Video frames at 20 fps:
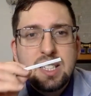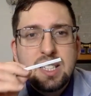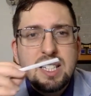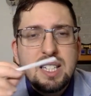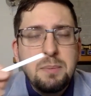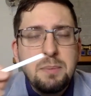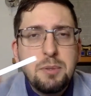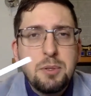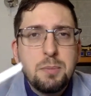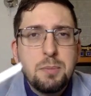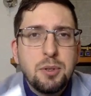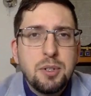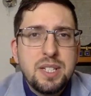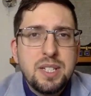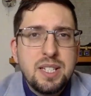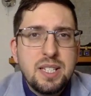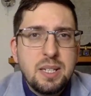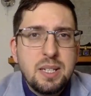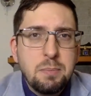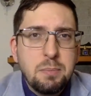Seems more
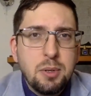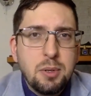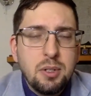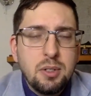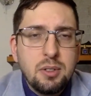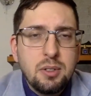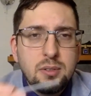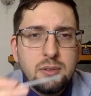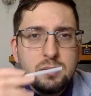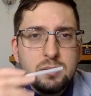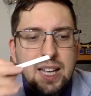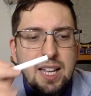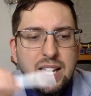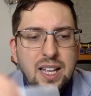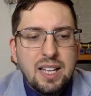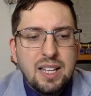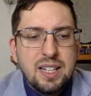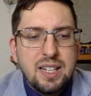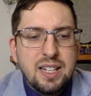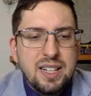simple,
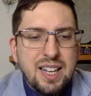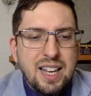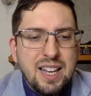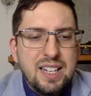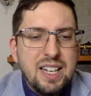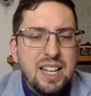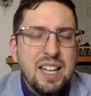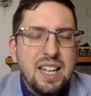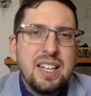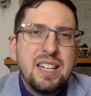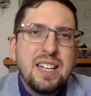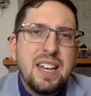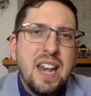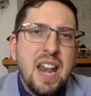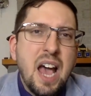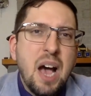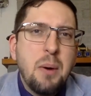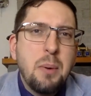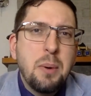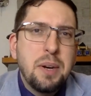and I think
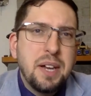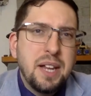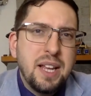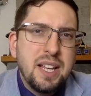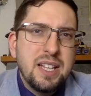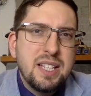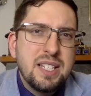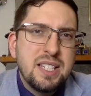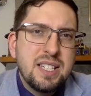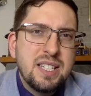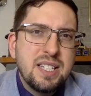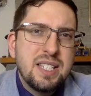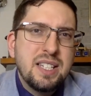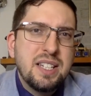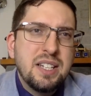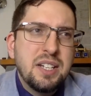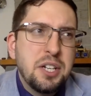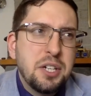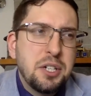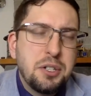nowadays
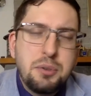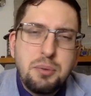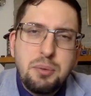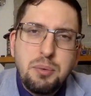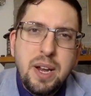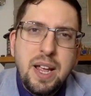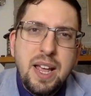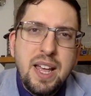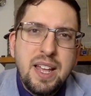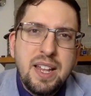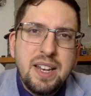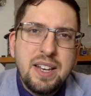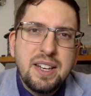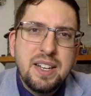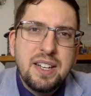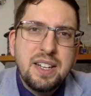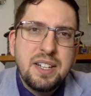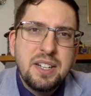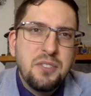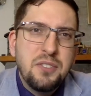the
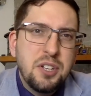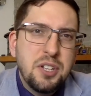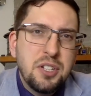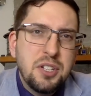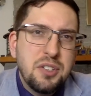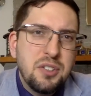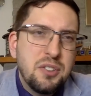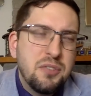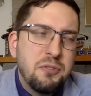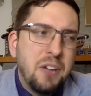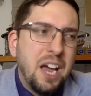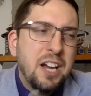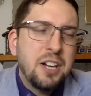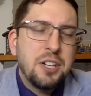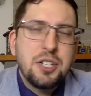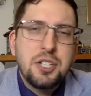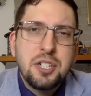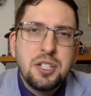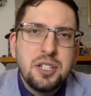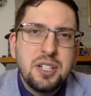trend, the
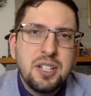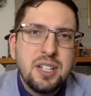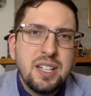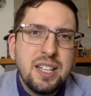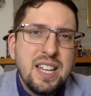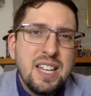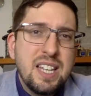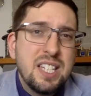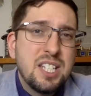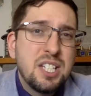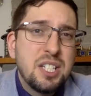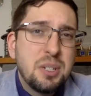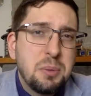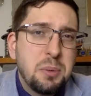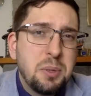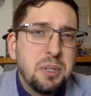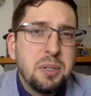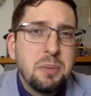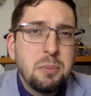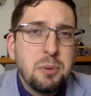fashion is
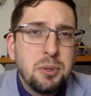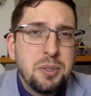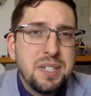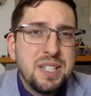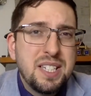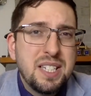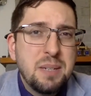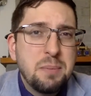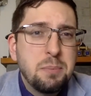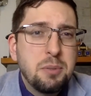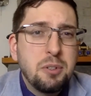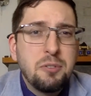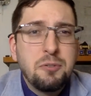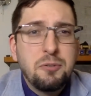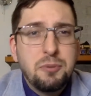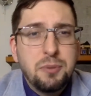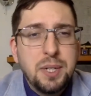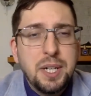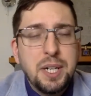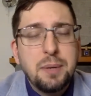toward more simple
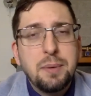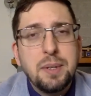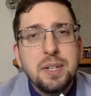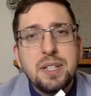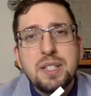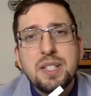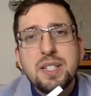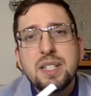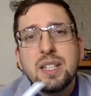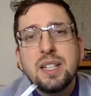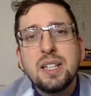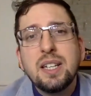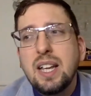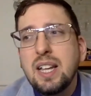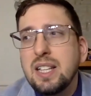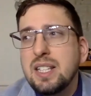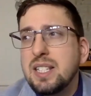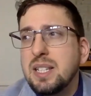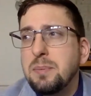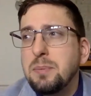fragrance.
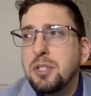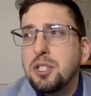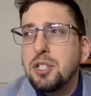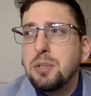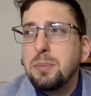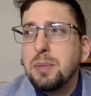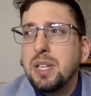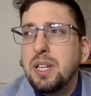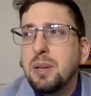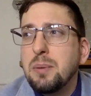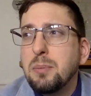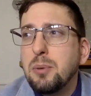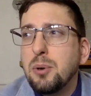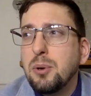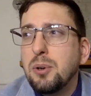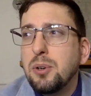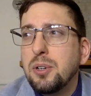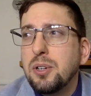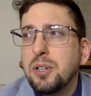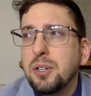It seems to be a
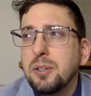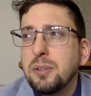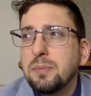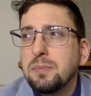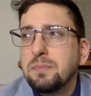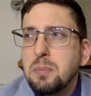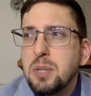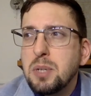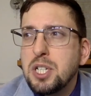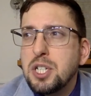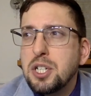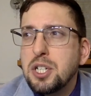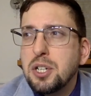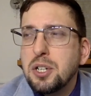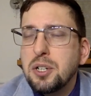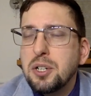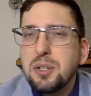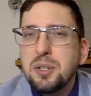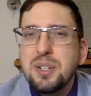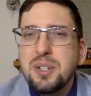more
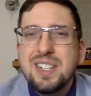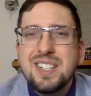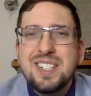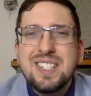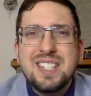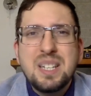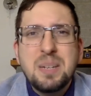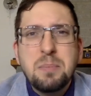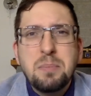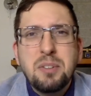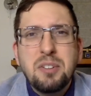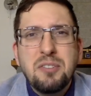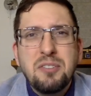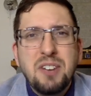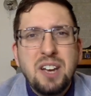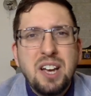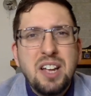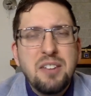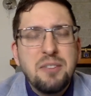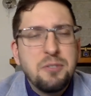mature,
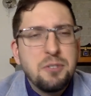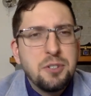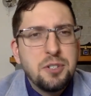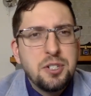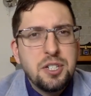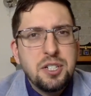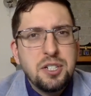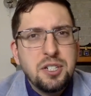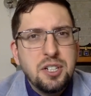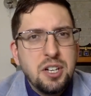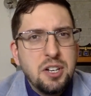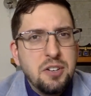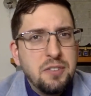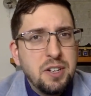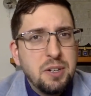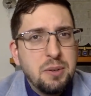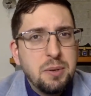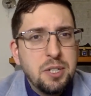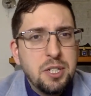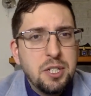simplified version of
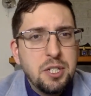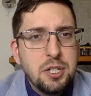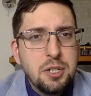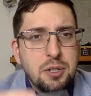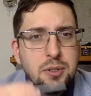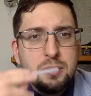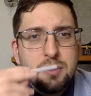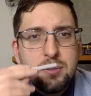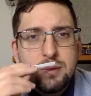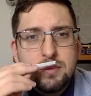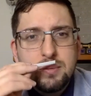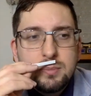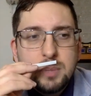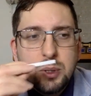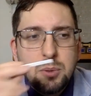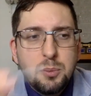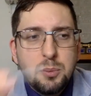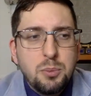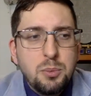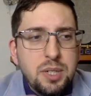Acqua di Gio,
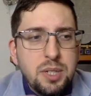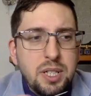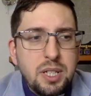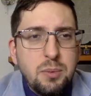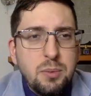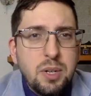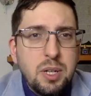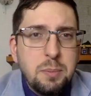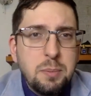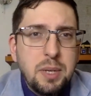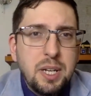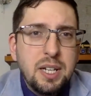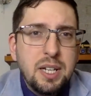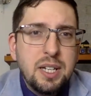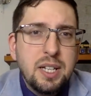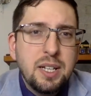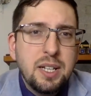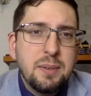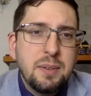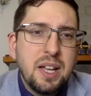but really well
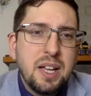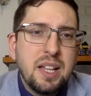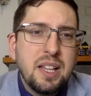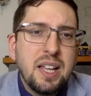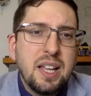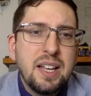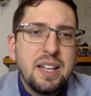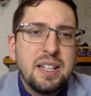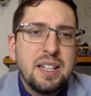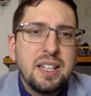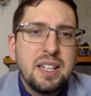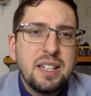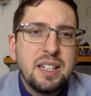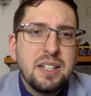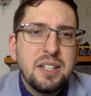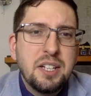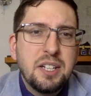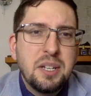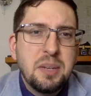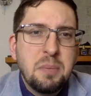made. I like
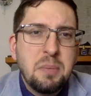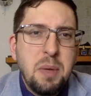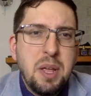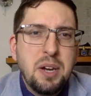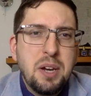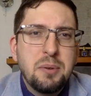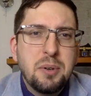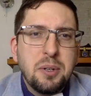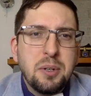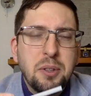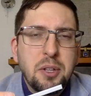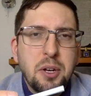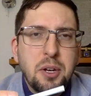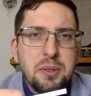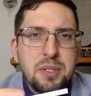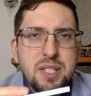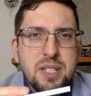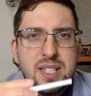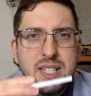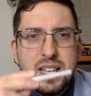the mineral
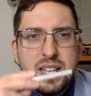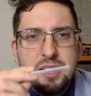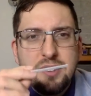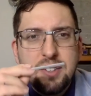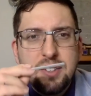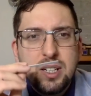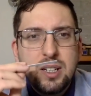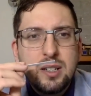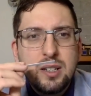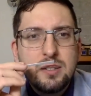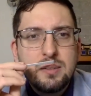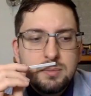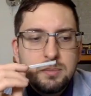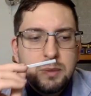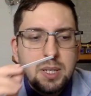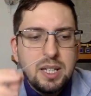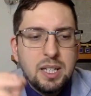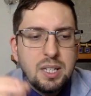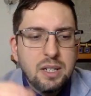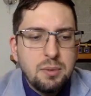notes inside of it,
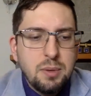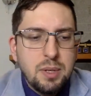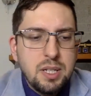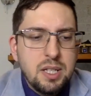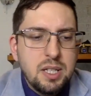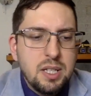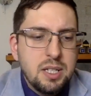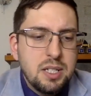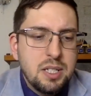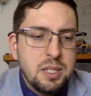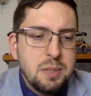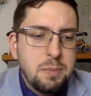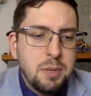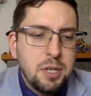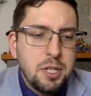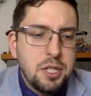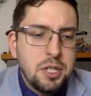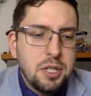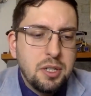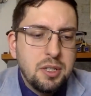make it quite
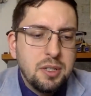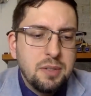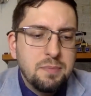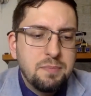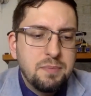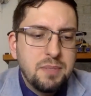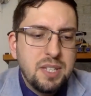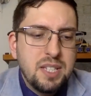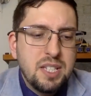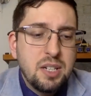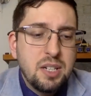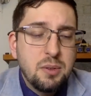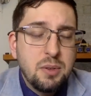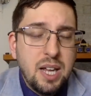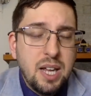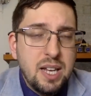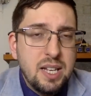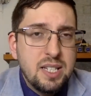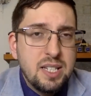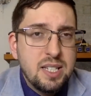special. It's a
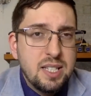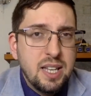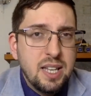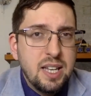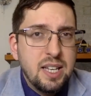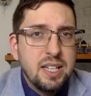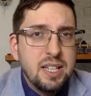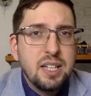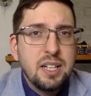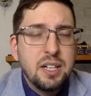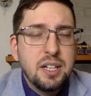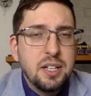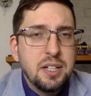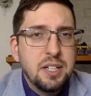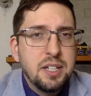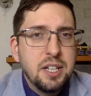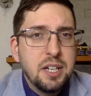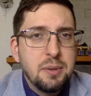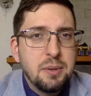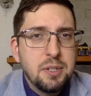nice take
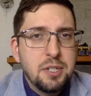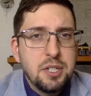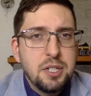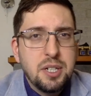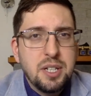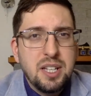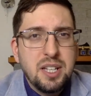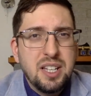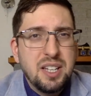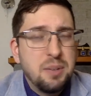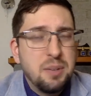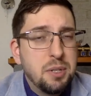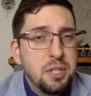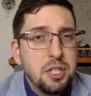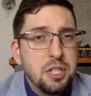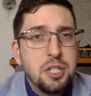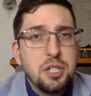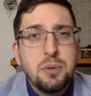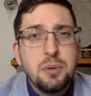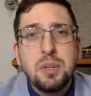on the original Acqua
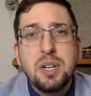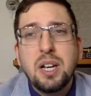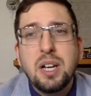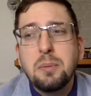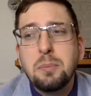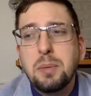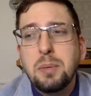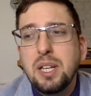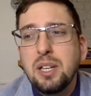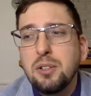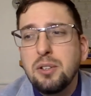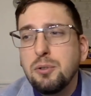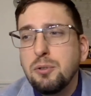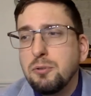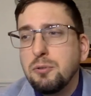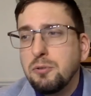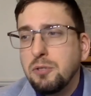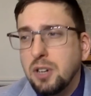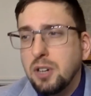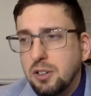di Gio without being
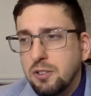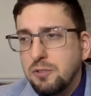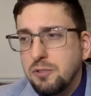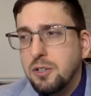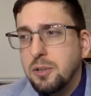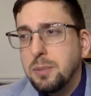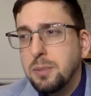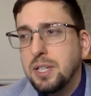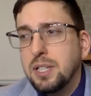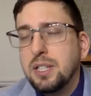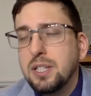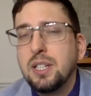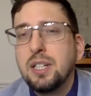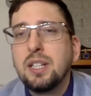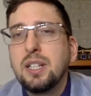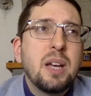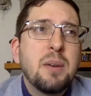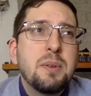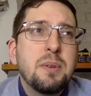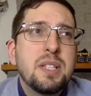too far from it.
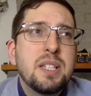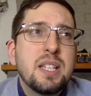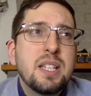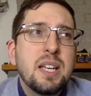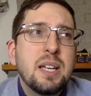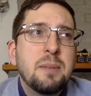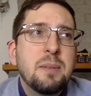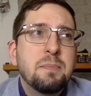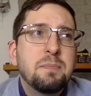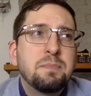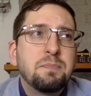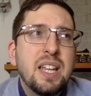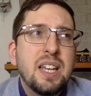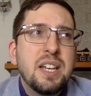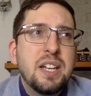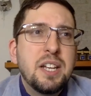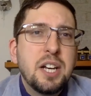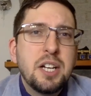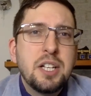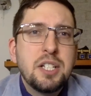I would say
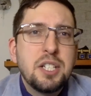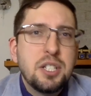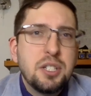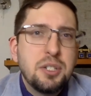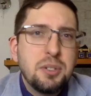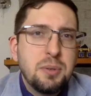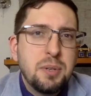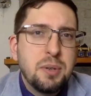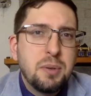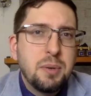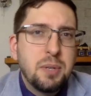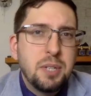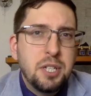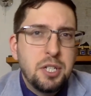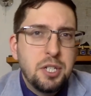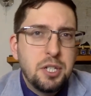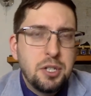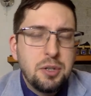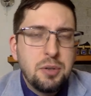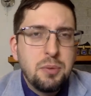it does to Acqua
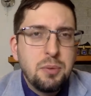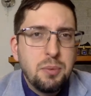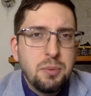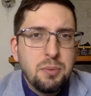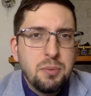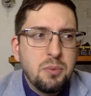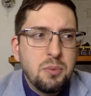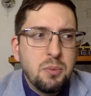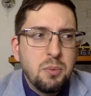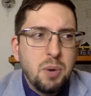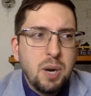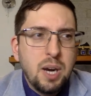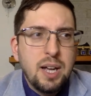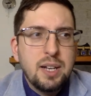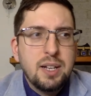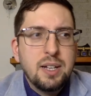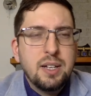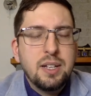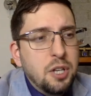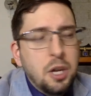di Gio
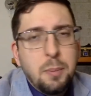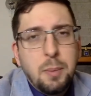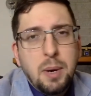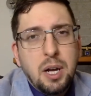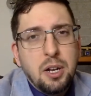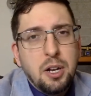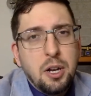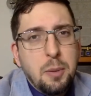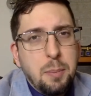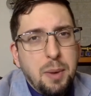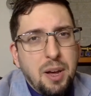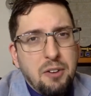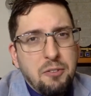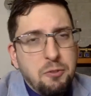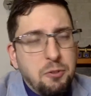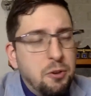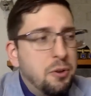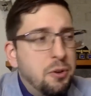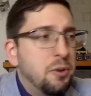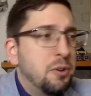what Le Male Le
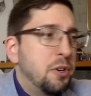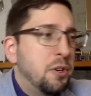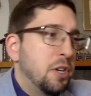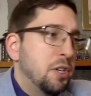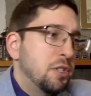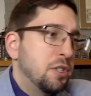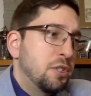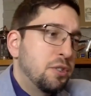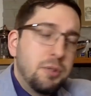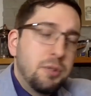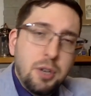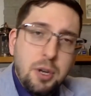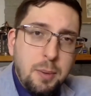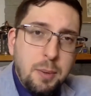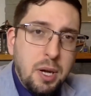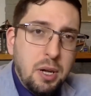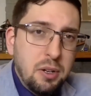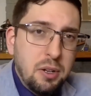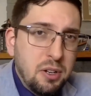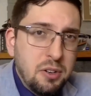Parfum does to Le
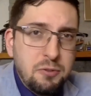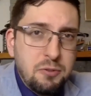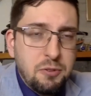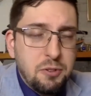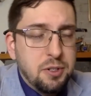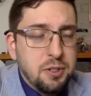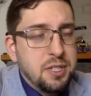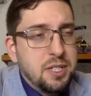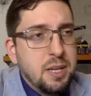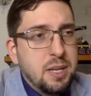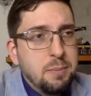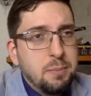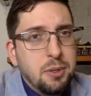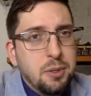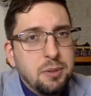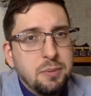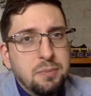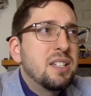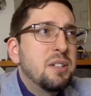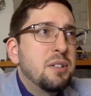Male, for
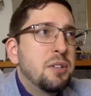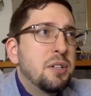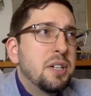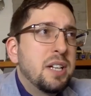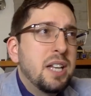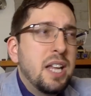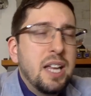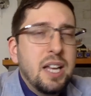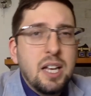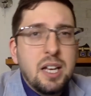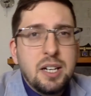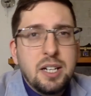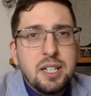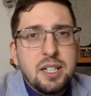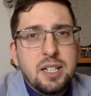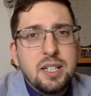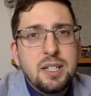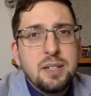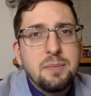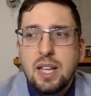example. It's a good take on
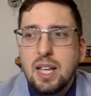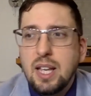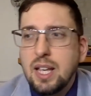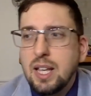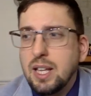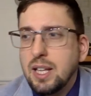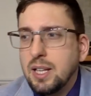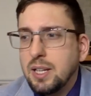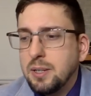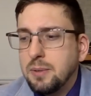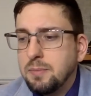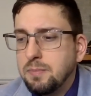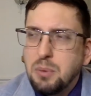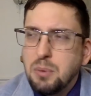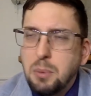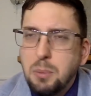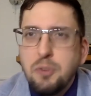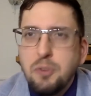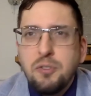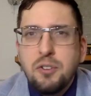it and
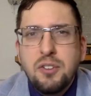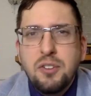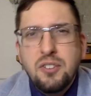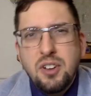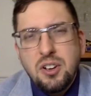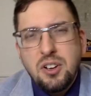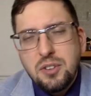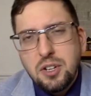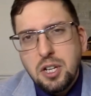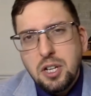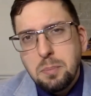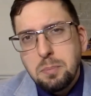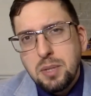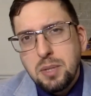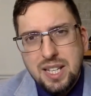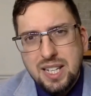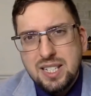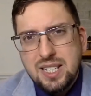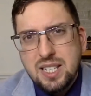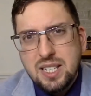removed of the
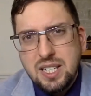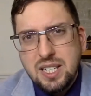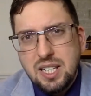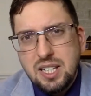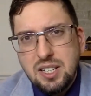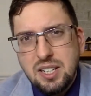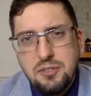complexity.